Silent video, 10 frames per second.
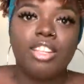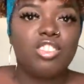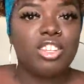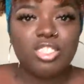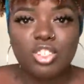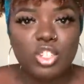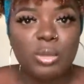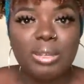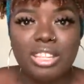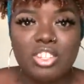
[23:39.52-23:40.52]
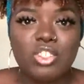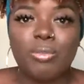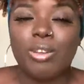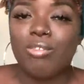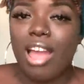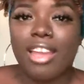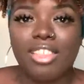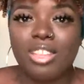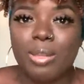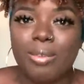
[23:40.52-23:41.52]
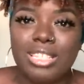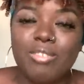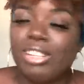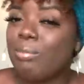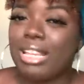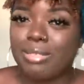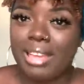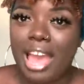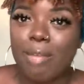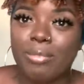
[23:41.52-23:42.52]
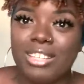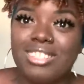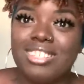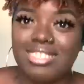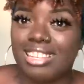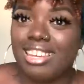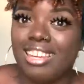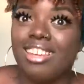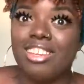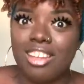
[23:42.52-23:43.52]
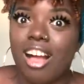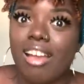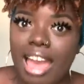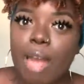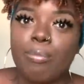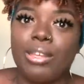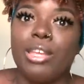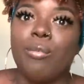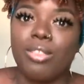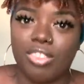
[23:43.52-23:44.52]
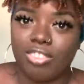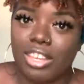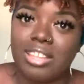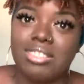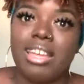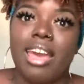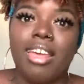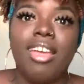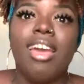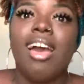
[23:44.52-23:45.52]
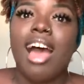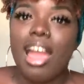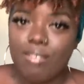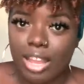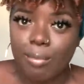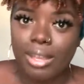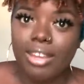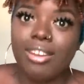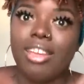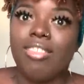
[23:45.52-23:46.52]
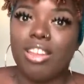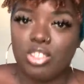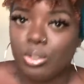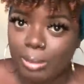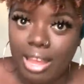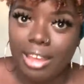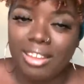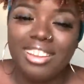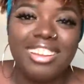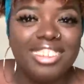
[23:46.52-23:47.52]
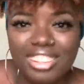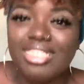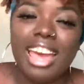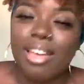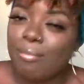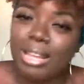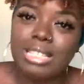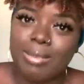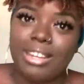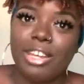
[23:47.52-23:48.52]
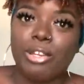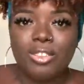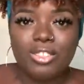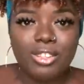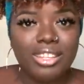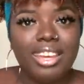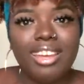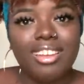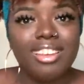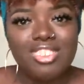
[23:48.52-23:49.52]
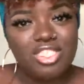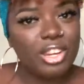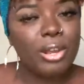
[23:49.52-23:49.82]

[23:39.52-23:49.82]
just to show me that you've been rocking them because it really makes me happy to see y'all happy with the things that I recommend and that you buy. That makes my day. So yeah, share